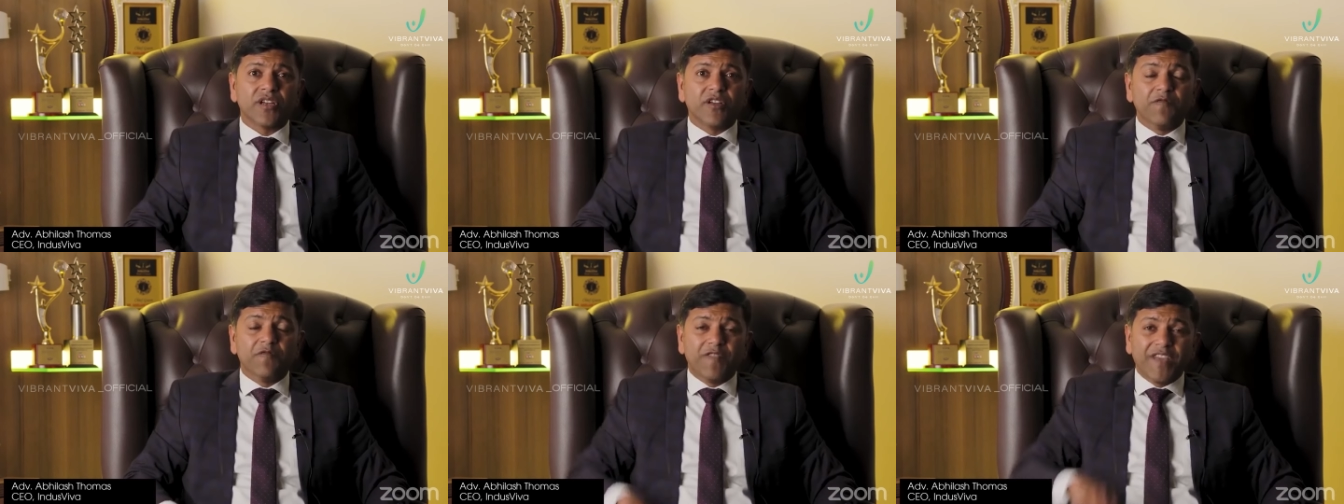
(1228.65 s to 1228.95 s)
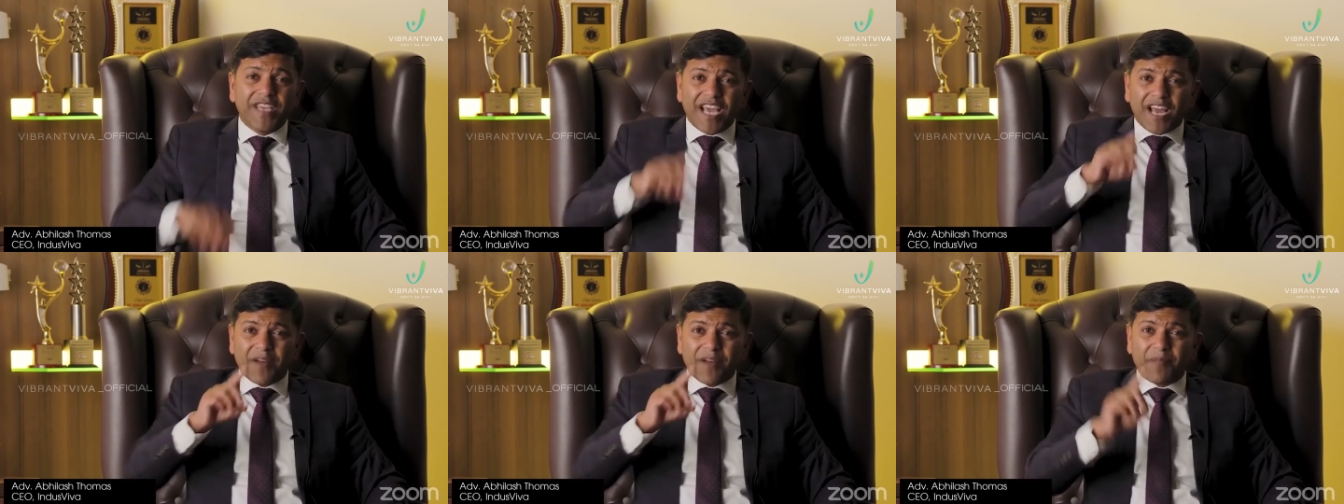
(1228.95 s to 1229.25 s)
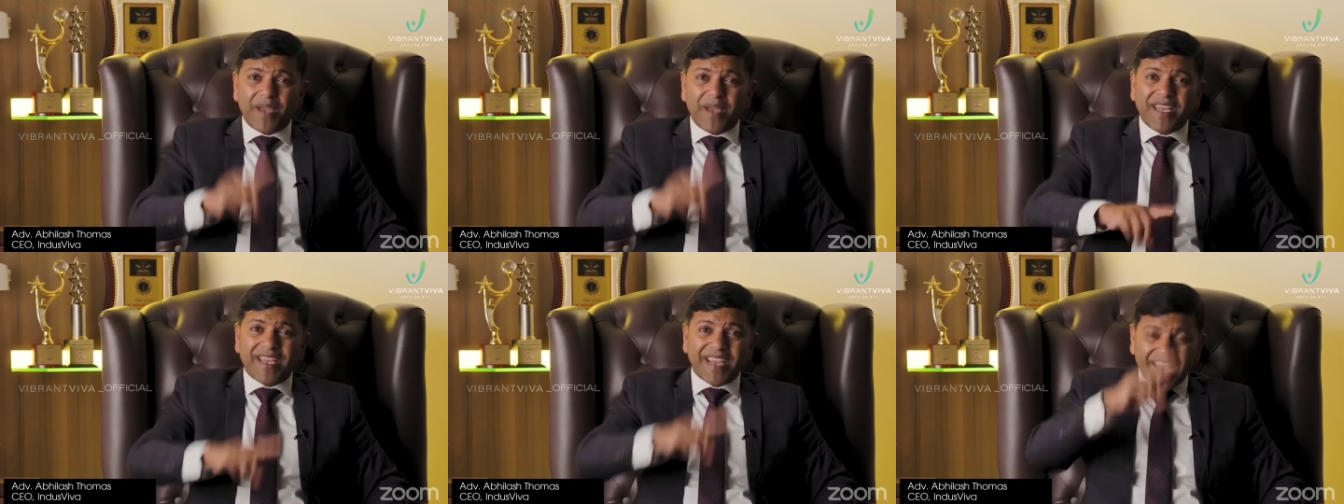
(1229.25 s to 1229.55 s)
We are
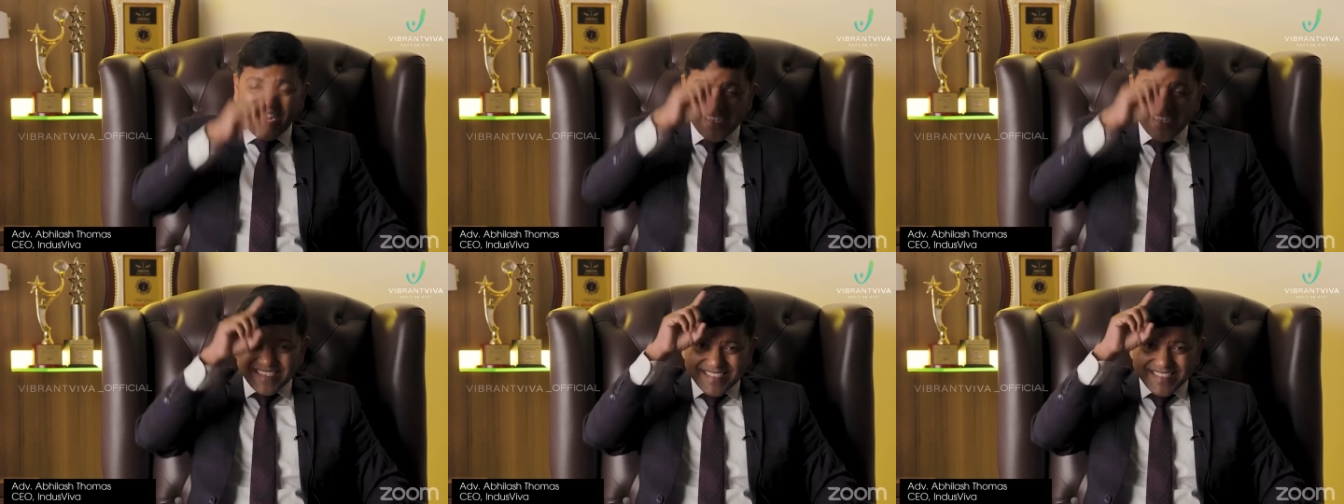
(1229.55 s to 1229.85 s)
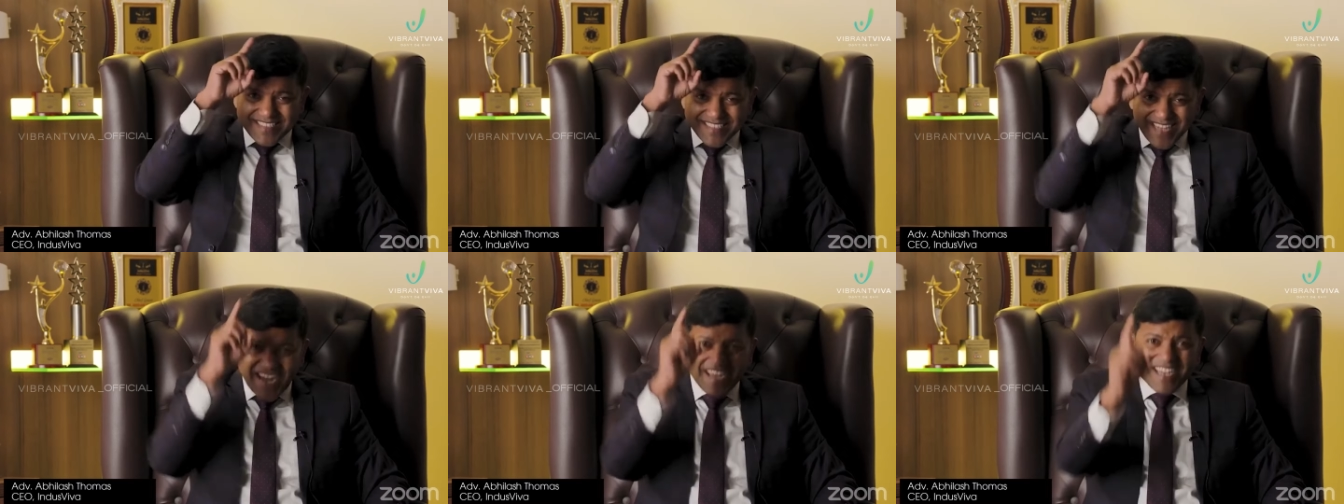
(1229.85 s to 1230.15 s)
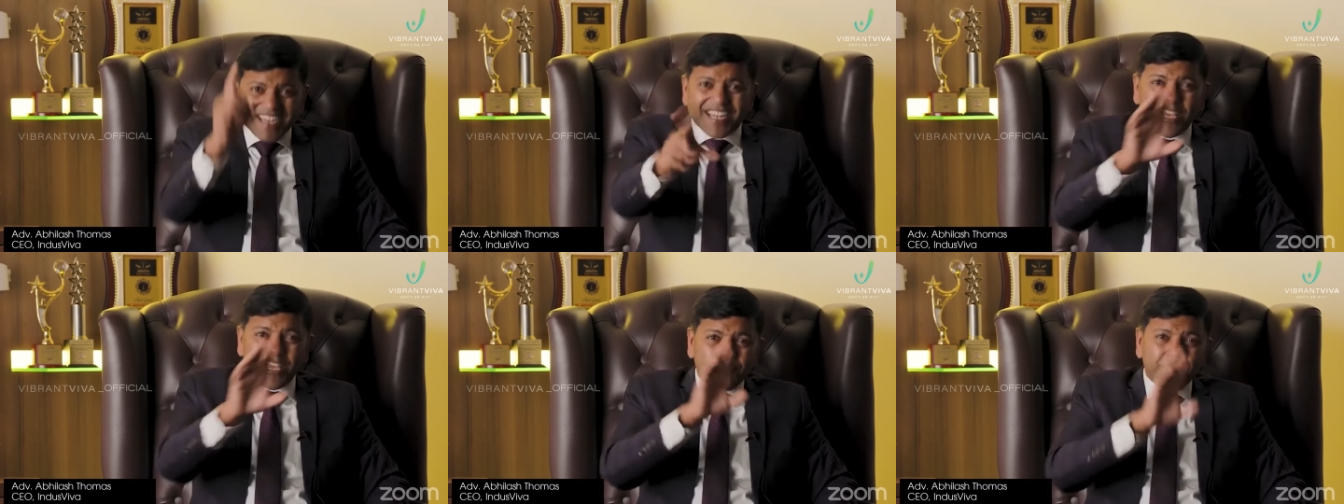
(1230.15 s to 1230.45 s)
paying
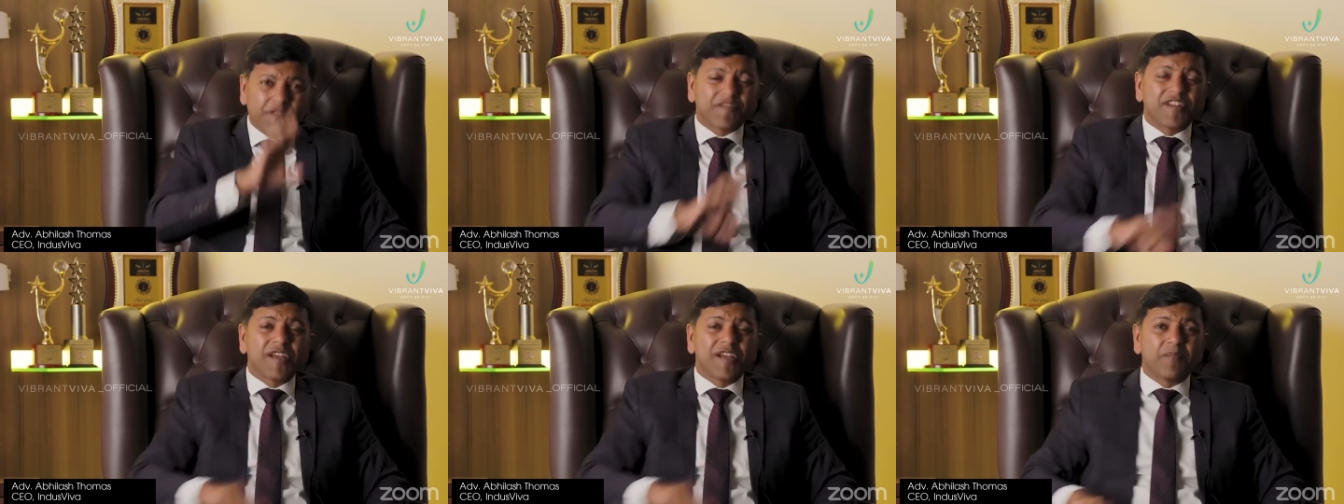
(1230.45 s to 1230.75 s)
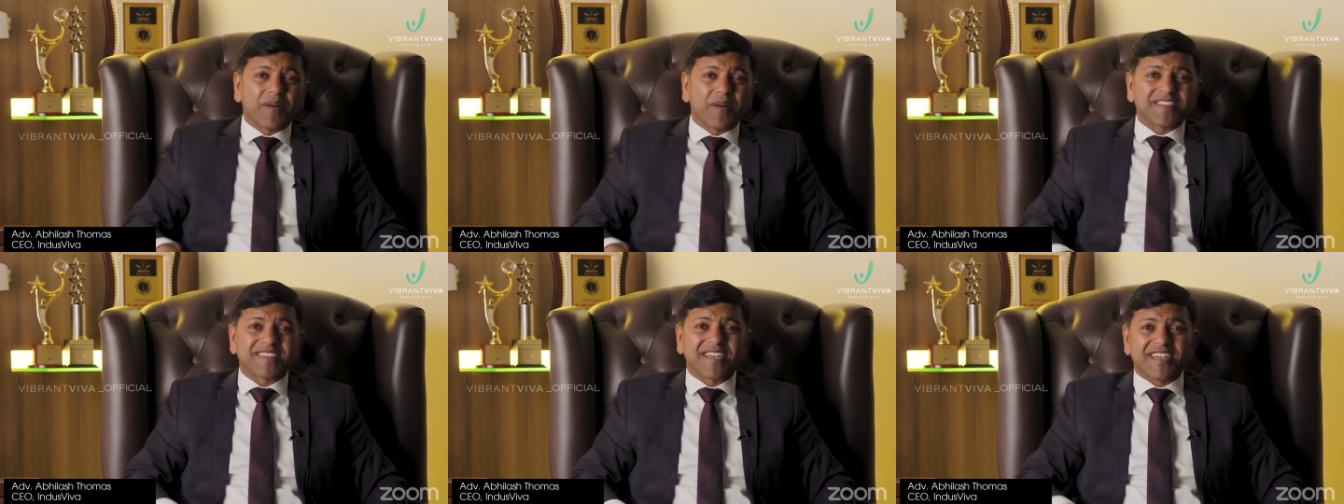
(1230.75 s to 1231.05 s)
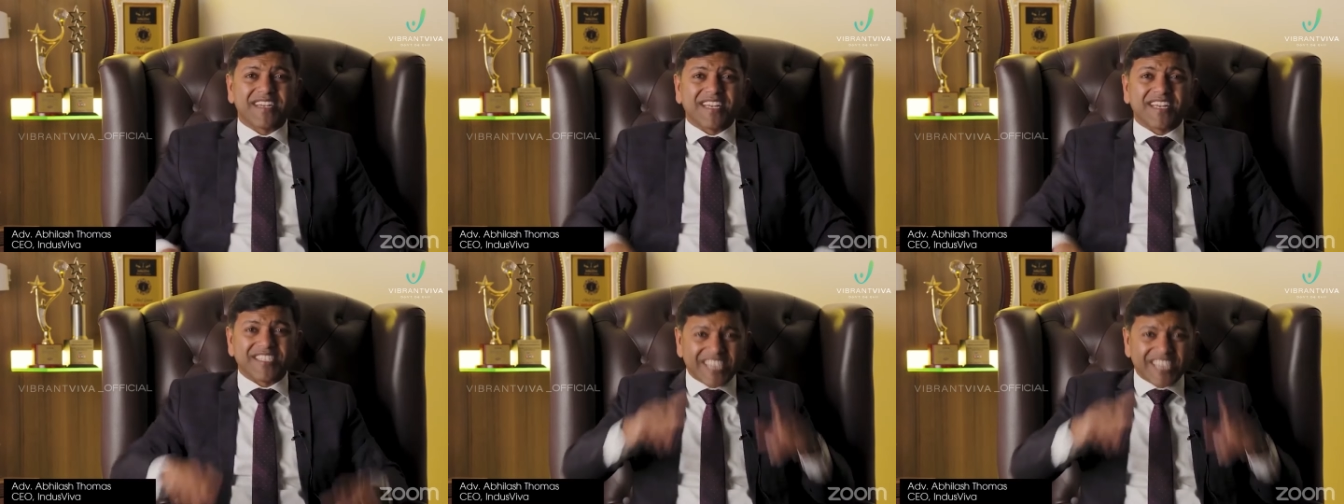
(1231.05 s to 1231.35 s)
exactly 50
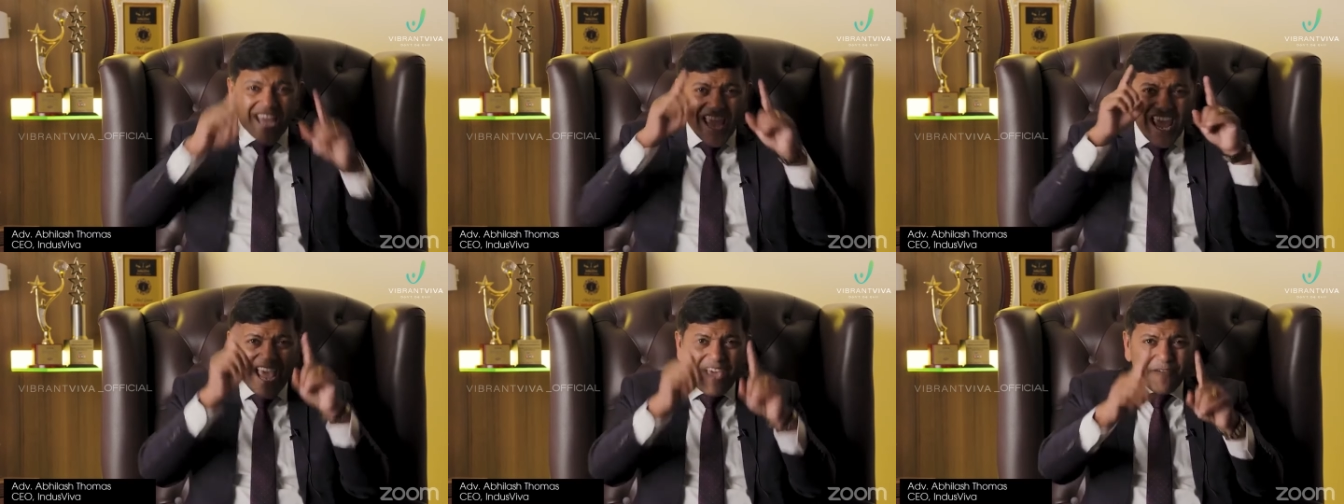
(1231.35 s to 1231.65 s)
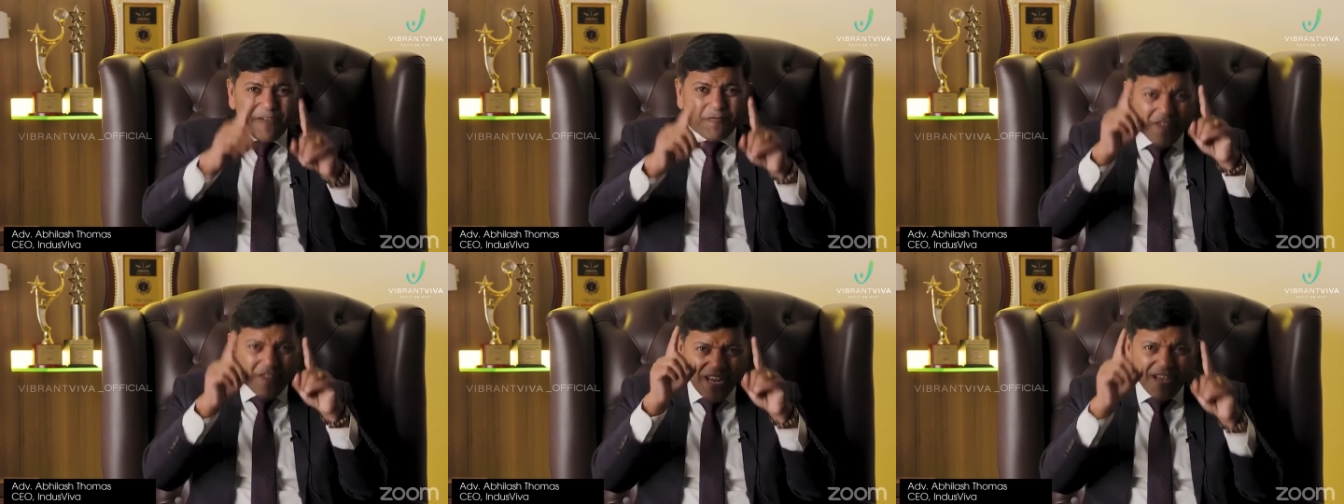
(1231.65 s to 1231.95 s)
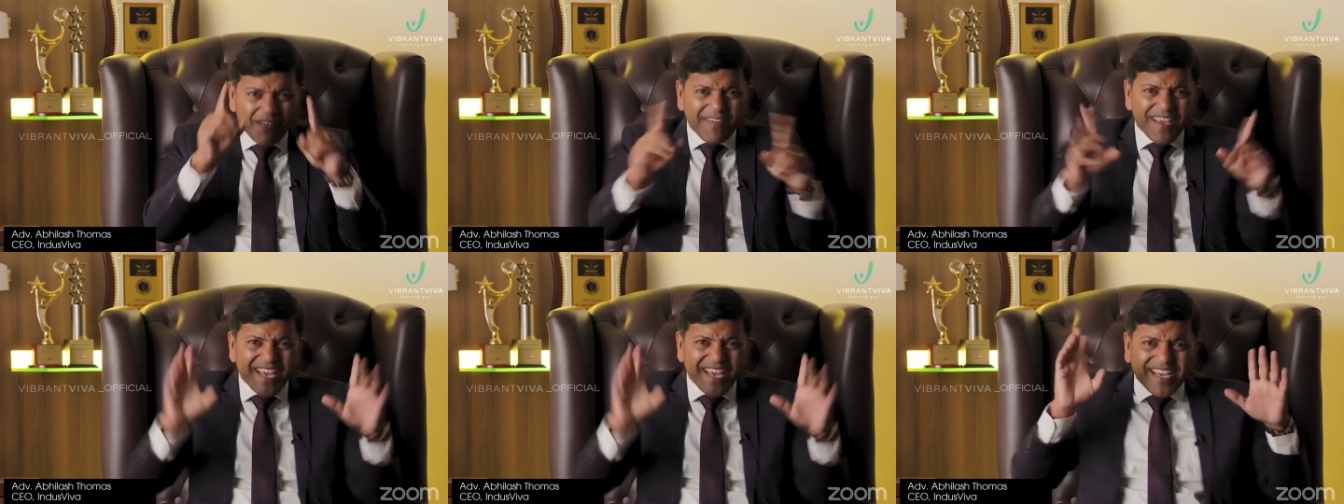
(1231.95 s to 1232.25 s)
percentage
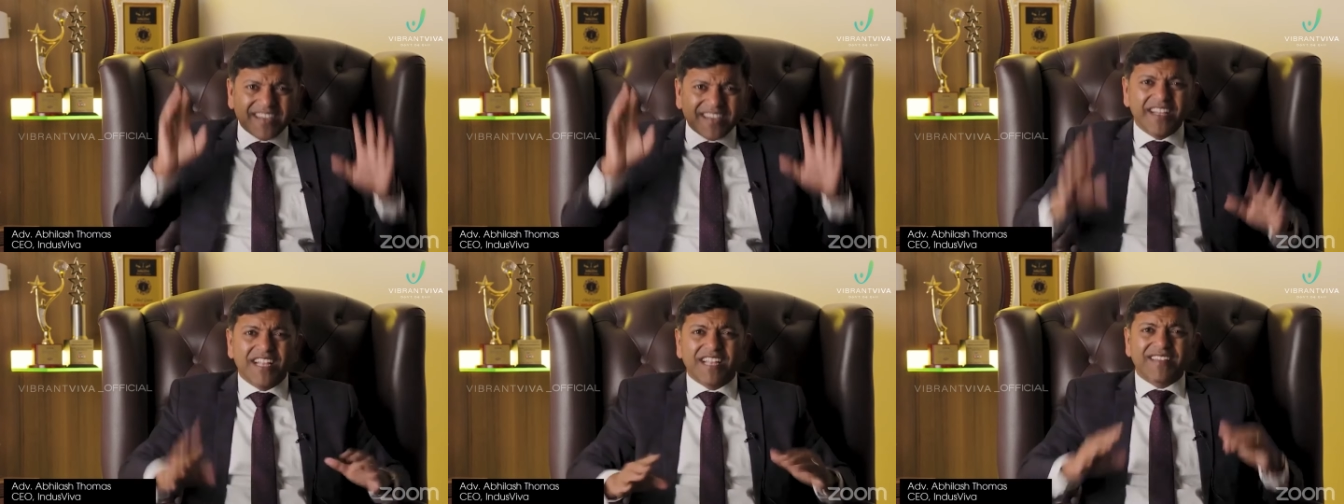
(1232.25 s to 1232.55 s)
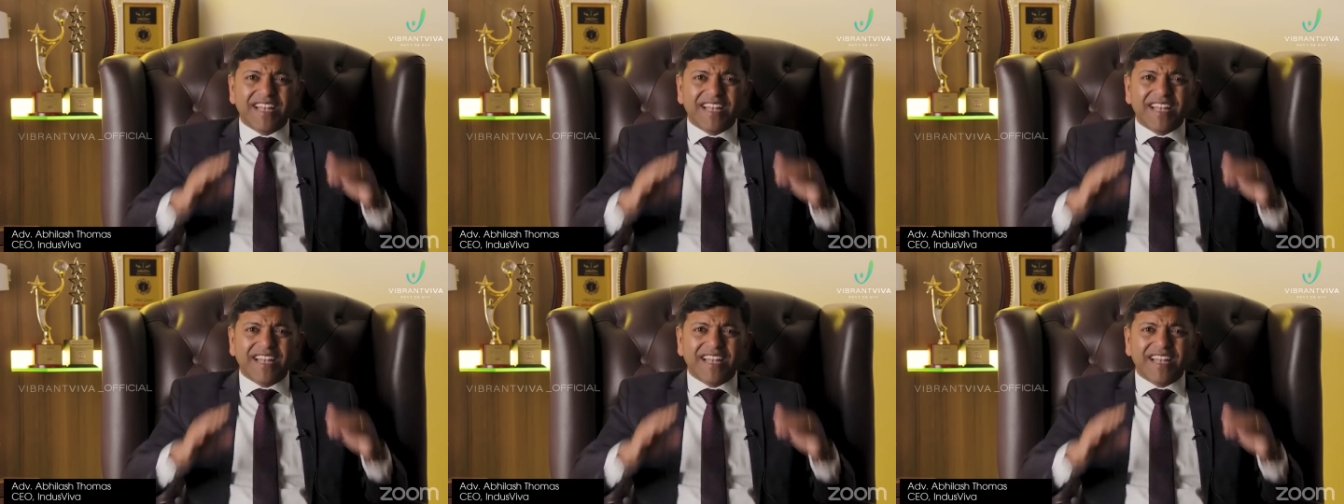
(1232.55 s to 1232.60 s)
every week.